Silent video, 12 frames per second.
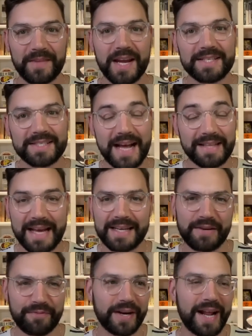it's not that
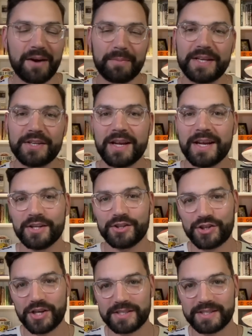different. I don't mean
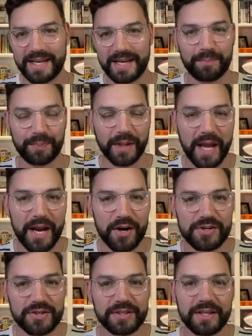just in
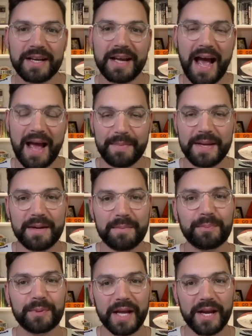players. I mean in
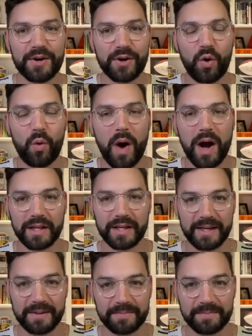player quality.